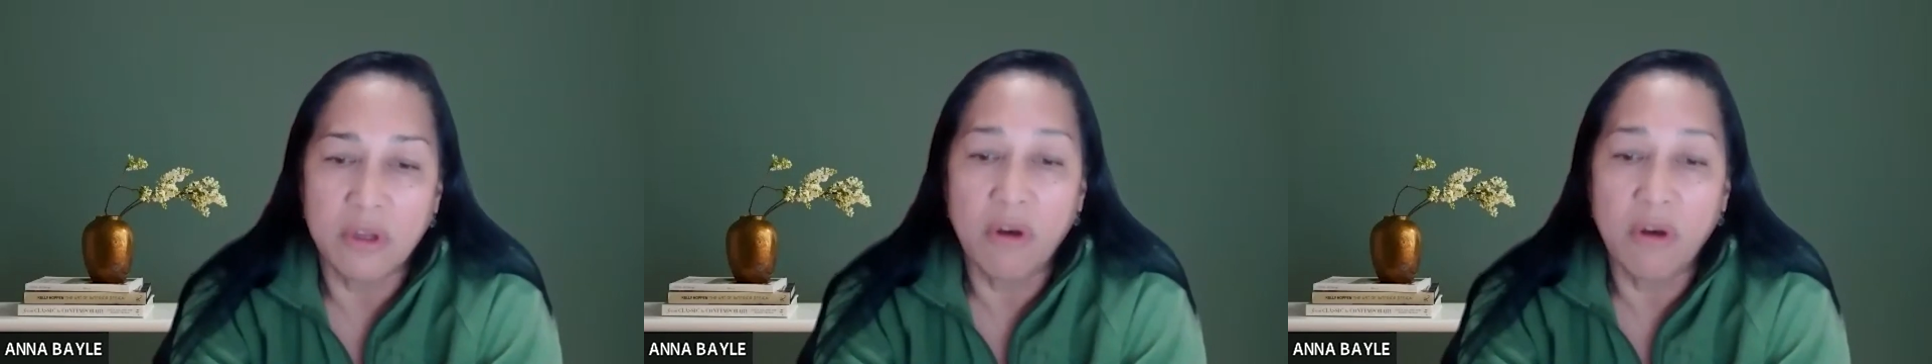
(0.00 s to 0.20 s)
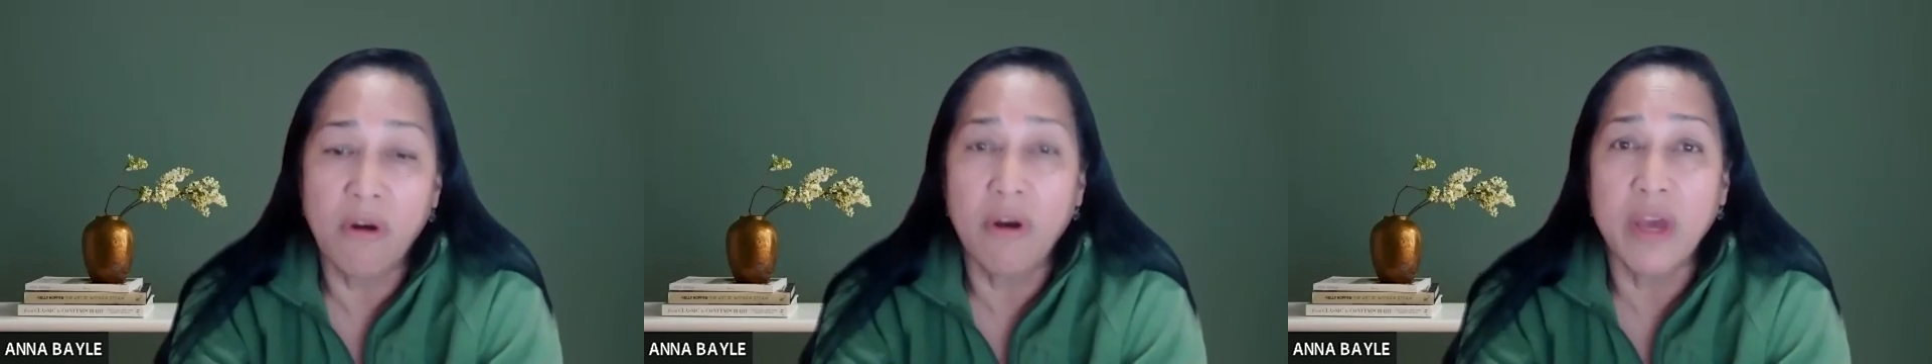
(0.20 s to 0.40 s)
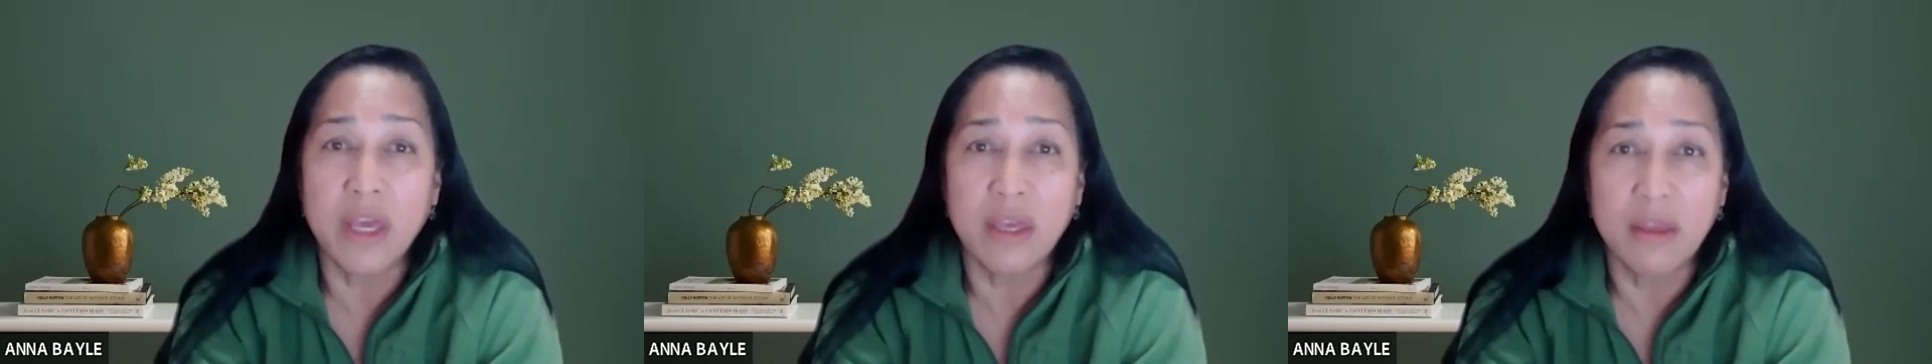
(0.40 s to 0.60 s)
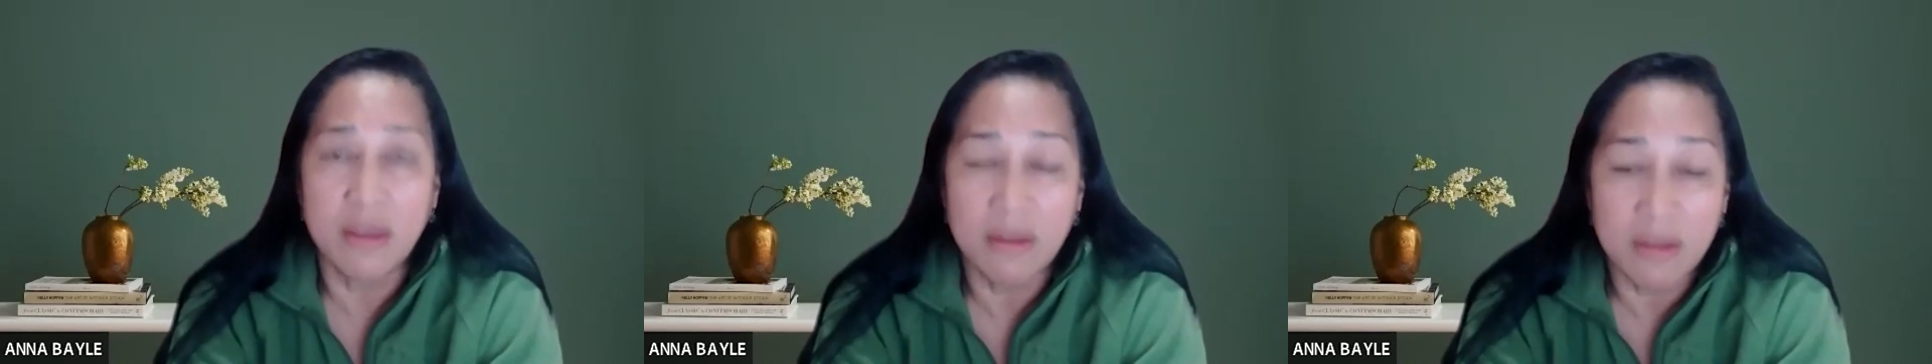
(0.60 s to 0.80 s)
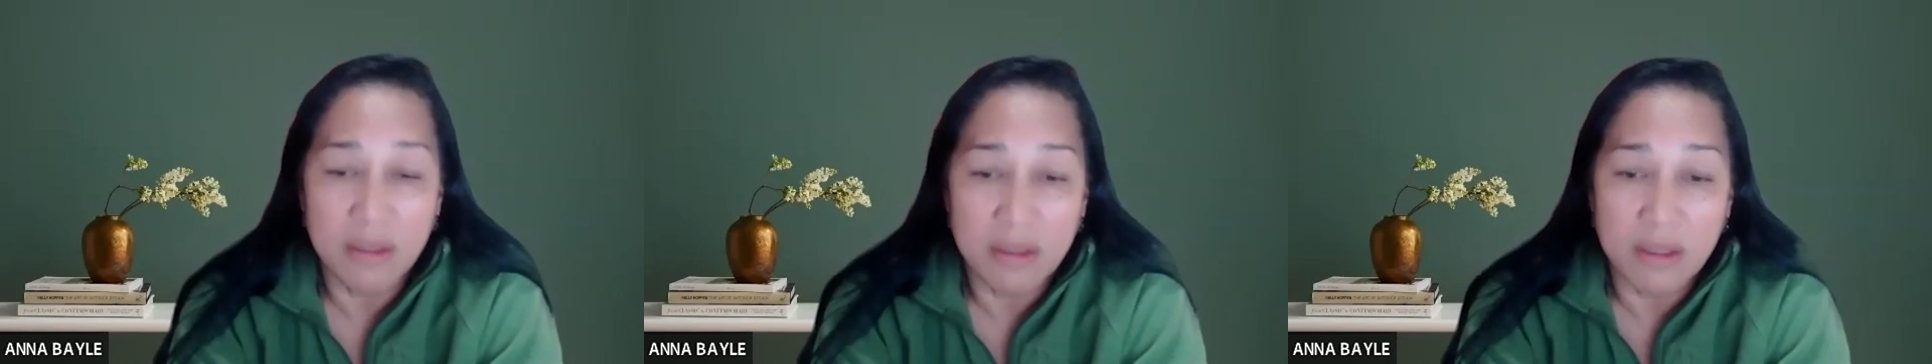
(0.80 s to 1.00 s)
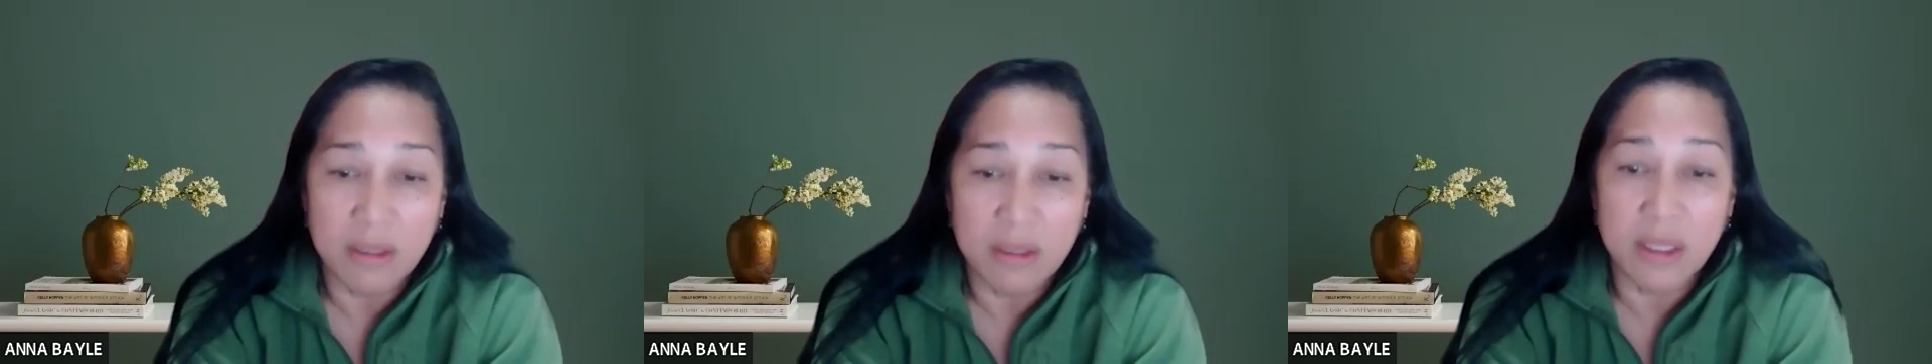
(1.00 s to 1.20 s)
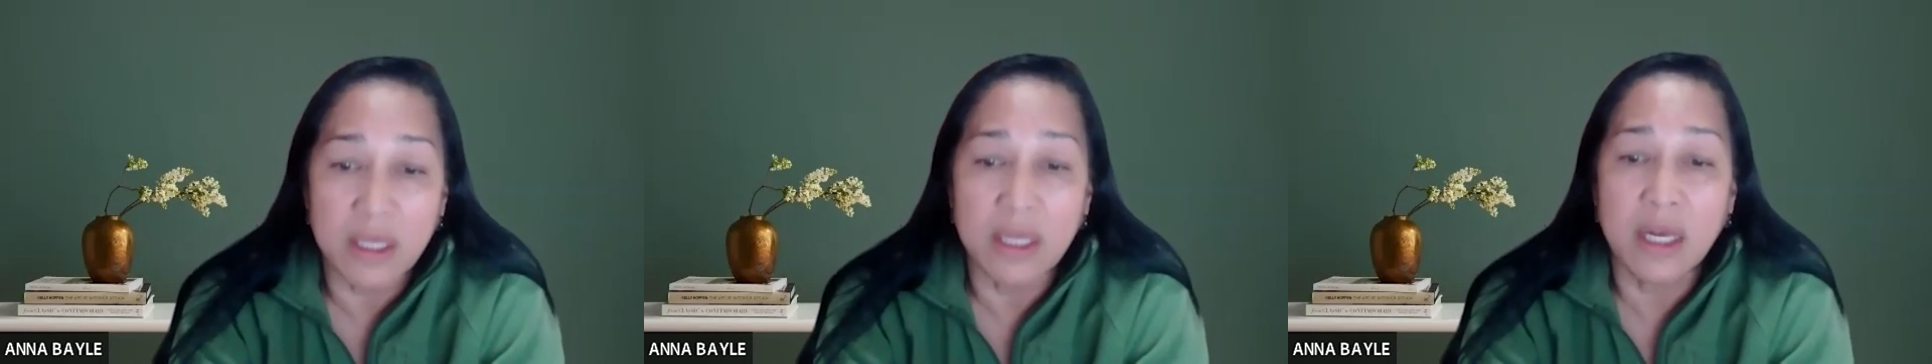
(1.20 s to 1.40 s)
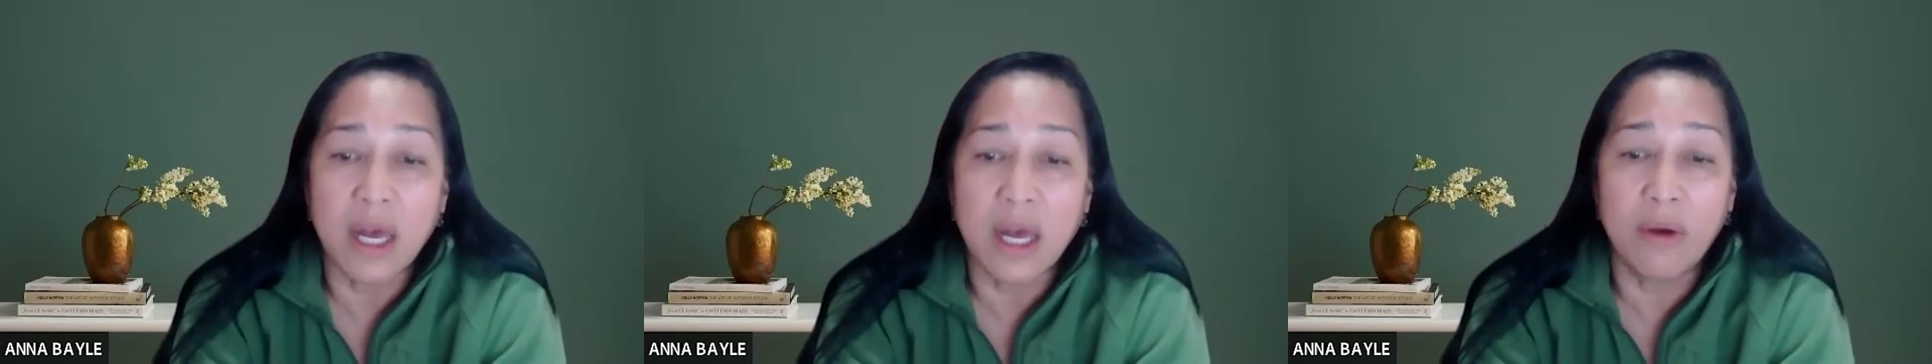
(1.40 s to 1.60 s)
Hoy,
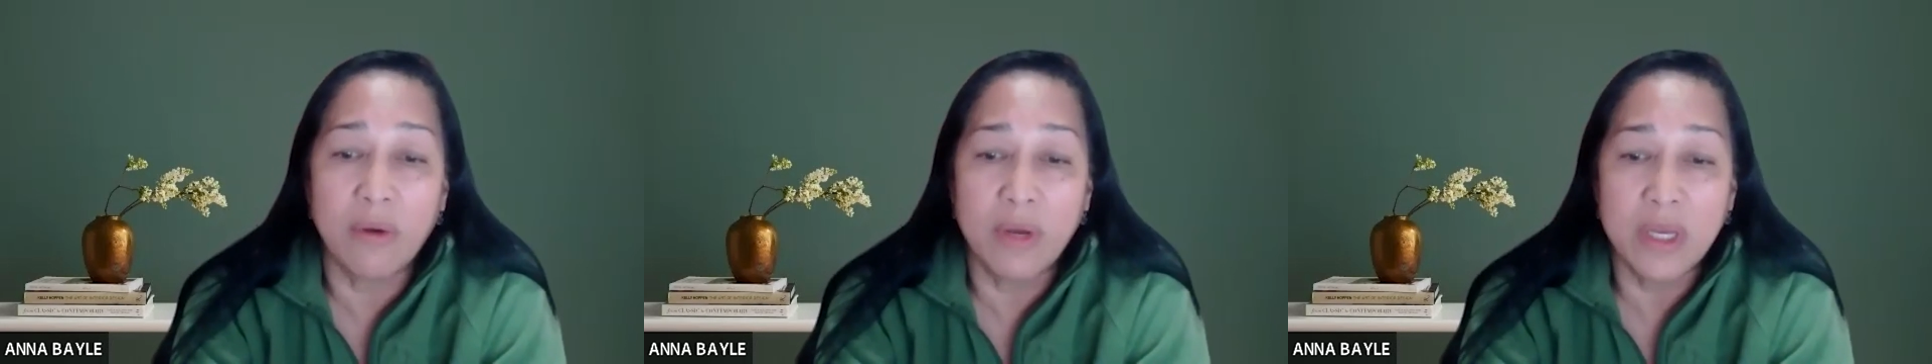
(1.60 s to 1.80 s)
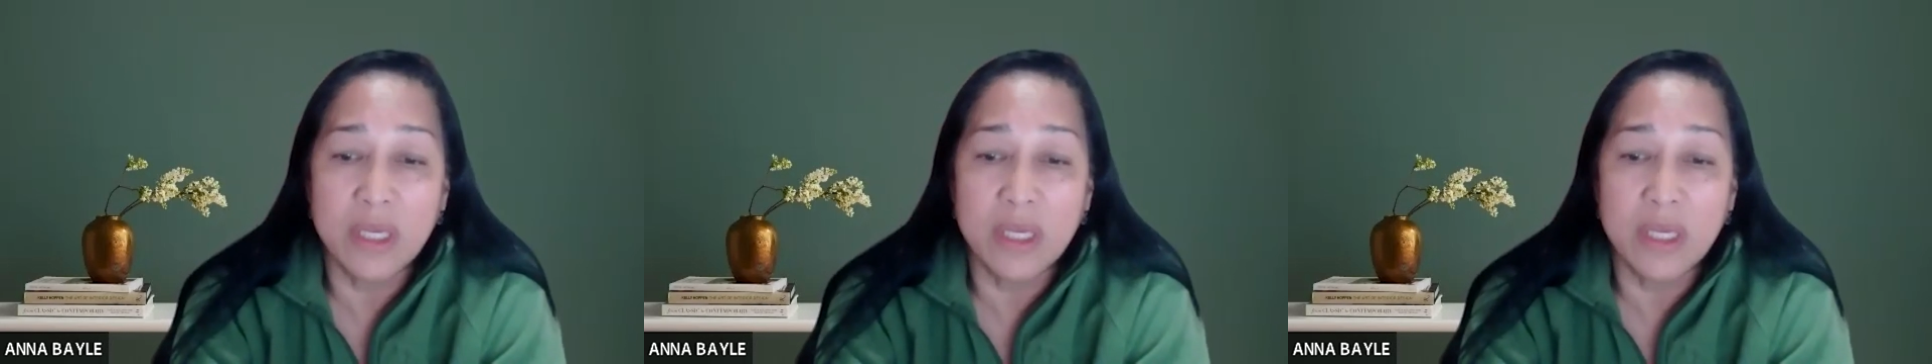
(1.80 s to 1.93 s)
ikaw,